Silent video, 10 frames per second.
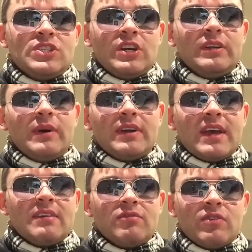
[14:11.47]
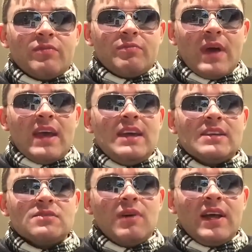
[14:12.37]
jolly well get paid
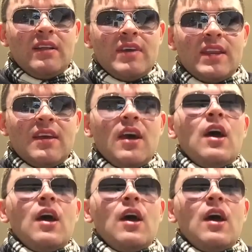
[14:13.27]
as well. I mean,